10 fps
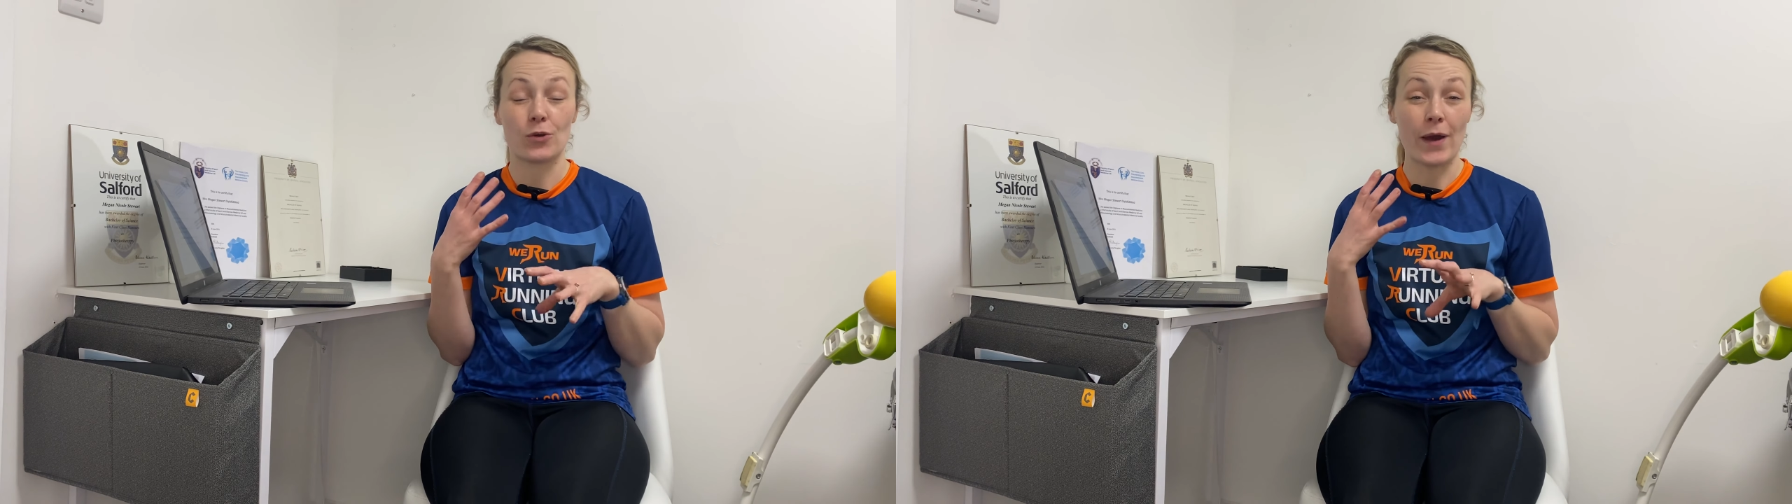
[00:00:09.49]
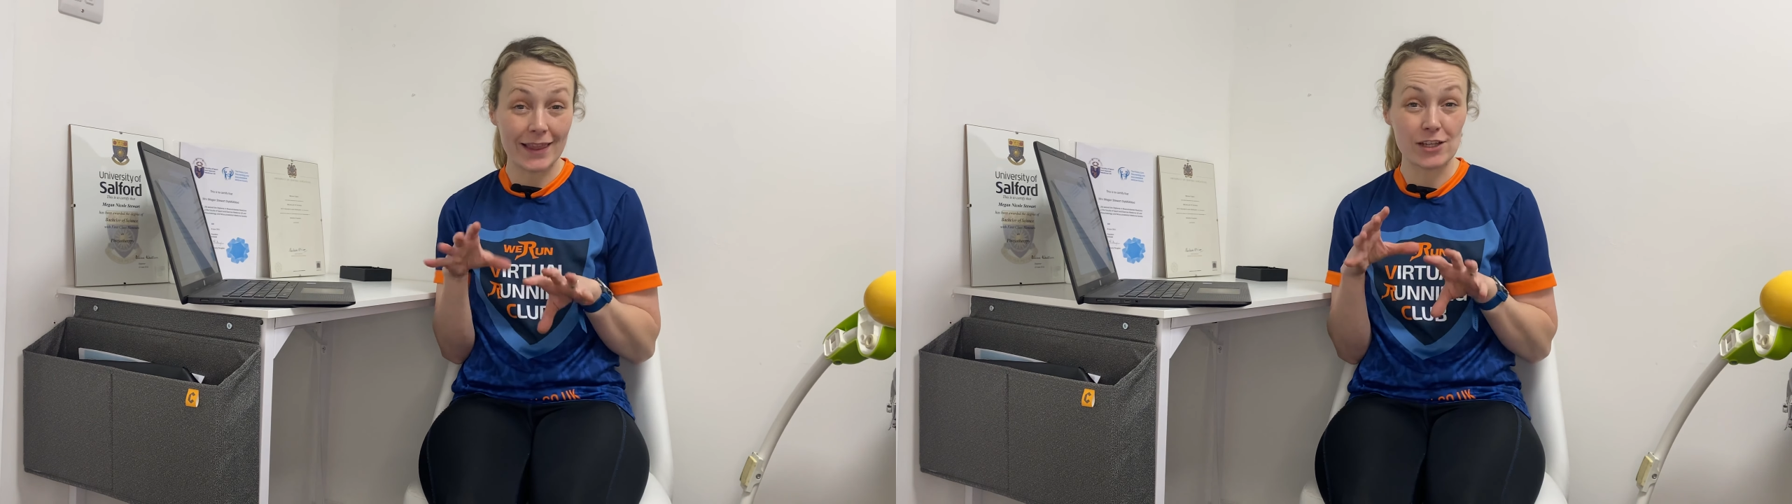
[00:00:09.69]

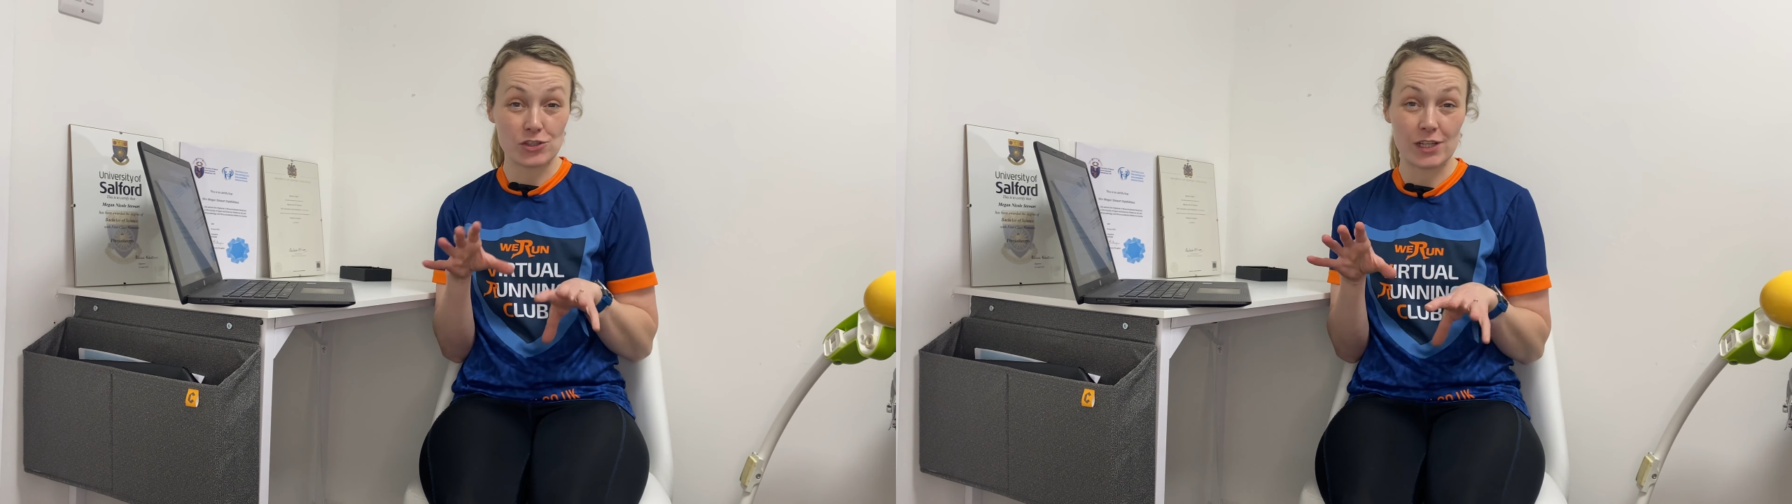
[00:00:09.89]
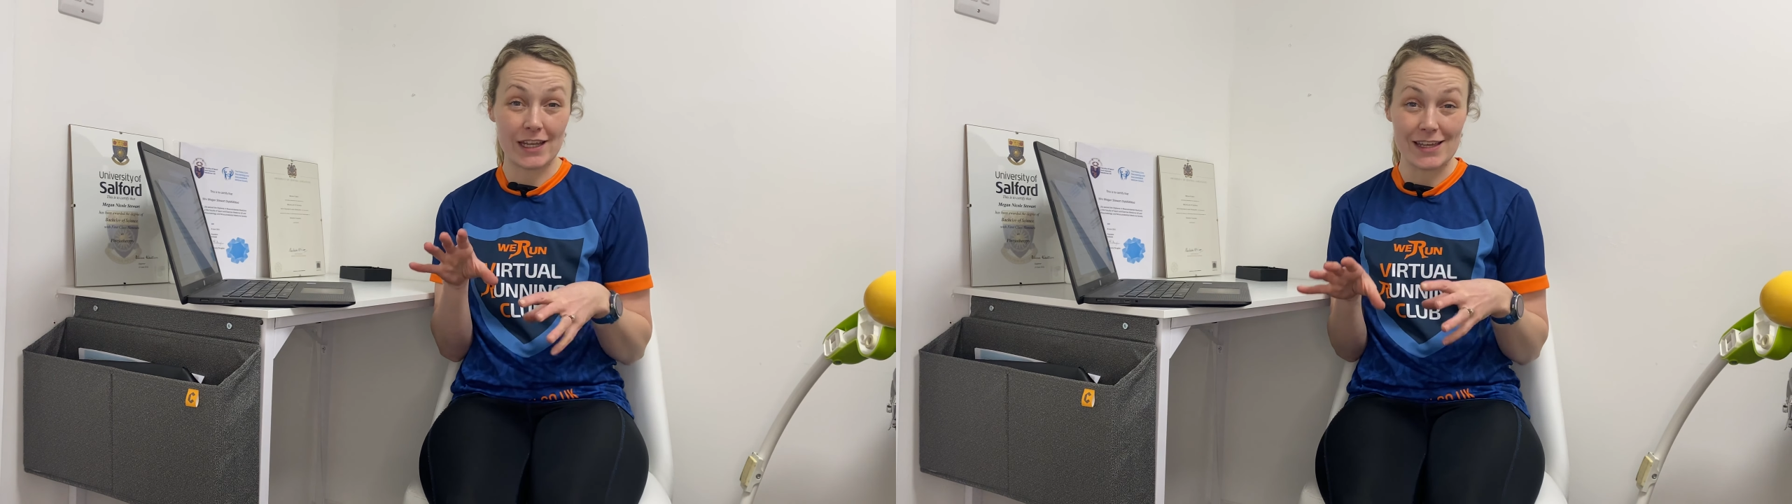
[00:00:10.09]
quite
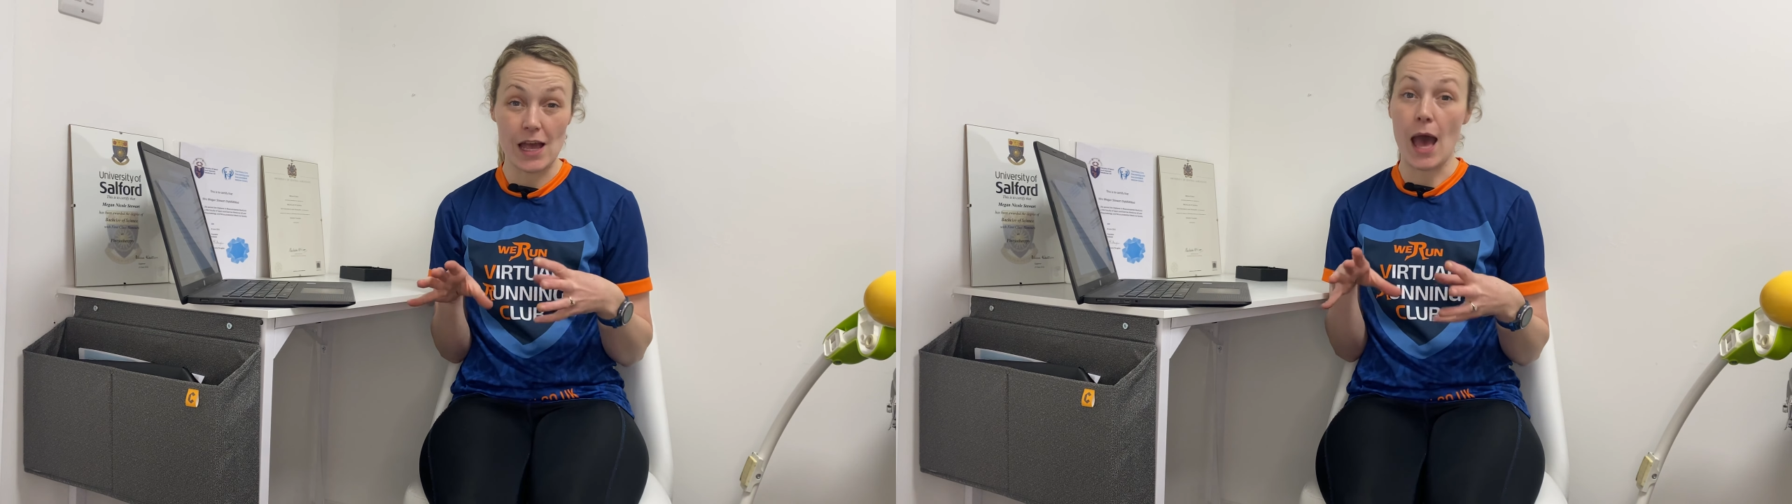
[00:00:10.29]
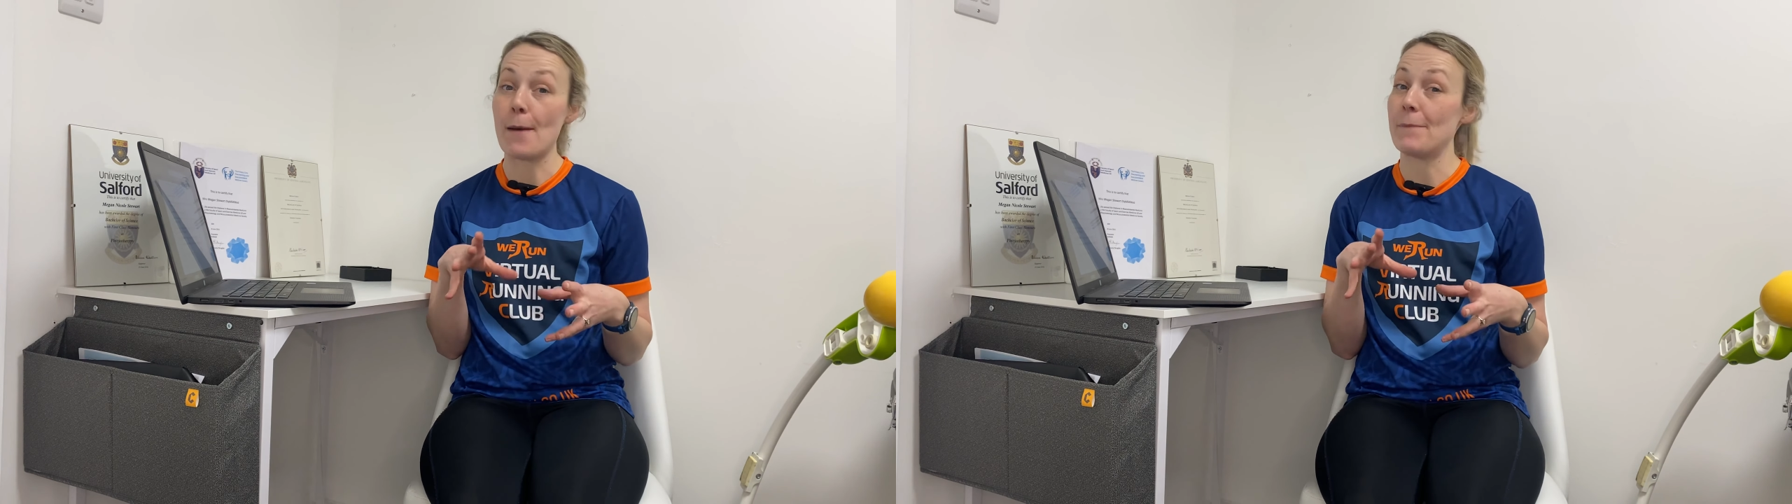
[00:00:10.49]

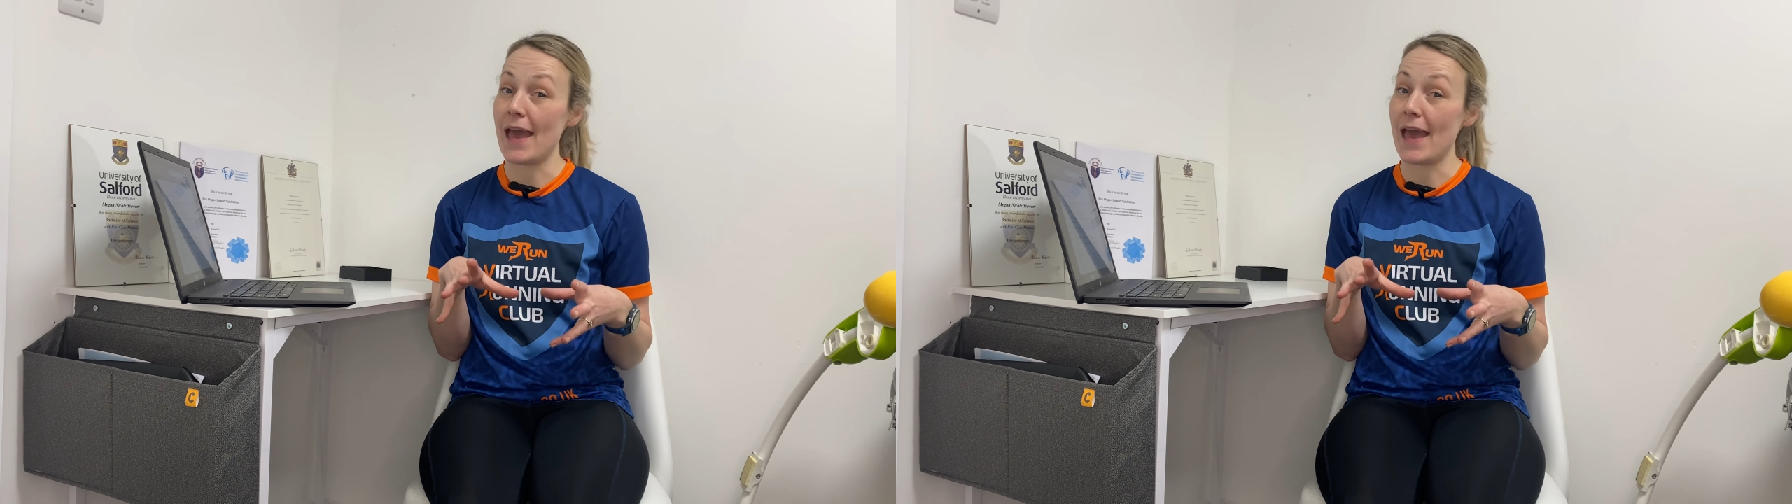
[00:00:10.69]
literally a